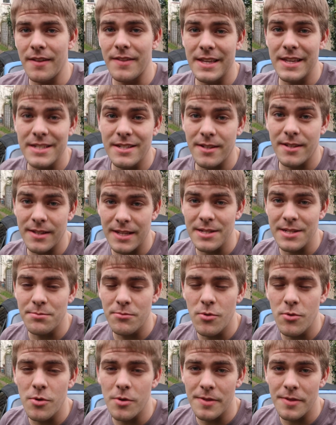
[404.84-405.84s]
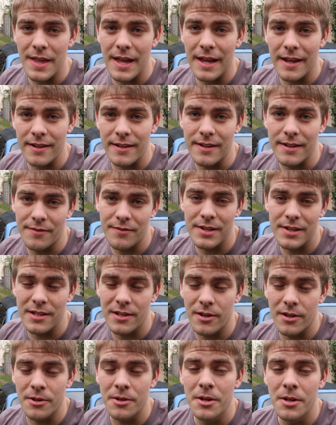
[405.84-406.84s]
there's more on that in the
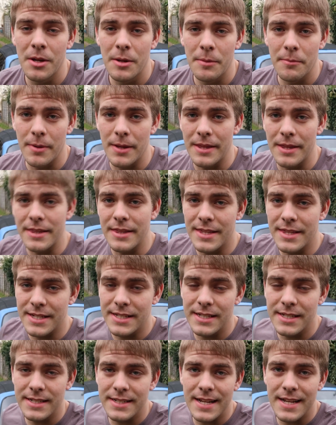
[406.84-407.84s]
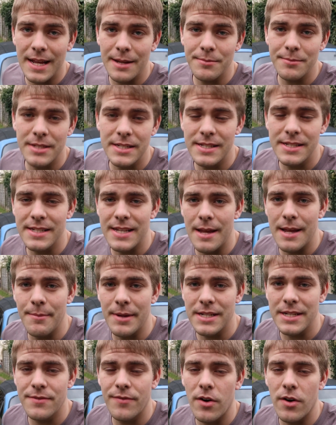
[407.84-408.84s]
video. But this is Tamzin's
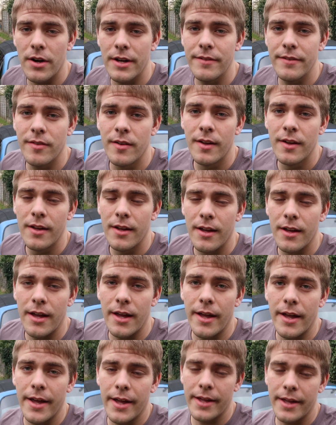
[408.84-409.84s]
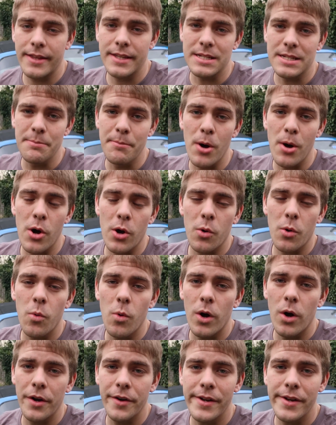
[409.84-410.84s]
MX5. It's a Mark
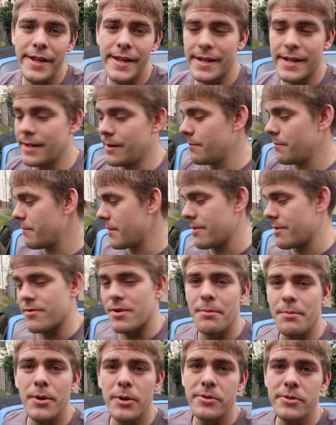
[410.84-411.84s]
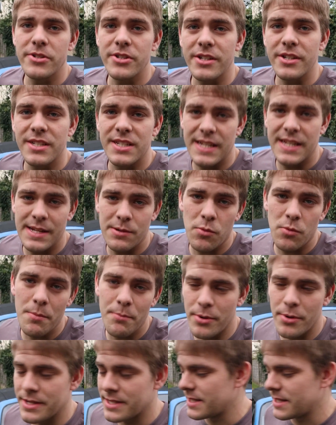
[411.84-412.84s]
1 in Mariner Blue, as you can see,
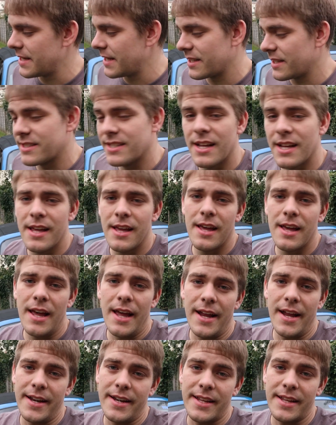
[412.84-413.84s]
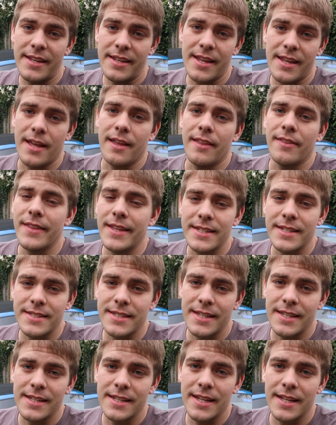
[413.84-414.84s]
1.6. And yeah, this
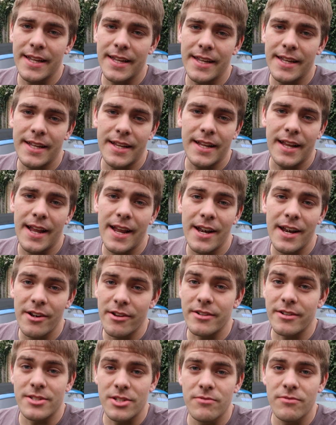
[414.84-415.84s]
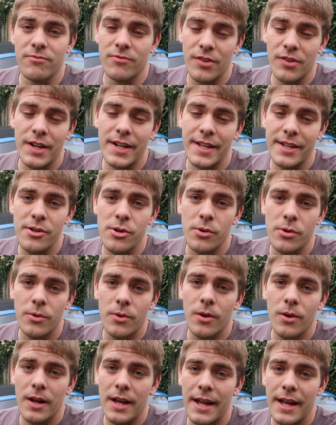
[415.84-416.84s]
thing, it looks really
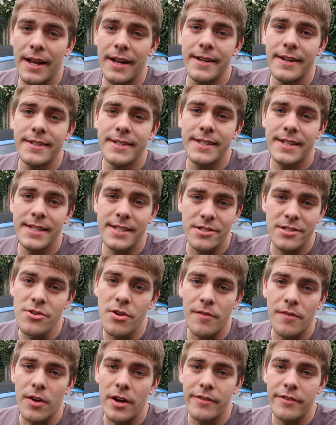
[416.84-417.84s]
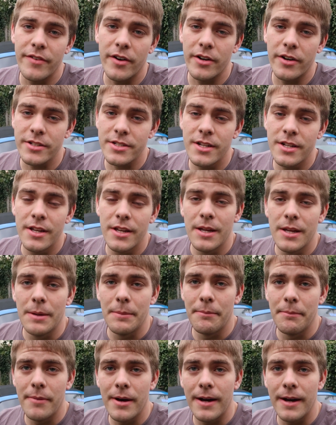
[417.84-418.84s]
cool, and it's not very fast.
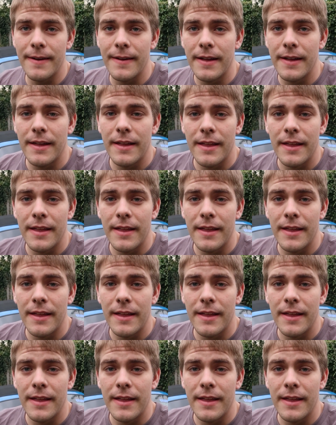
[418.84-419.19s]
But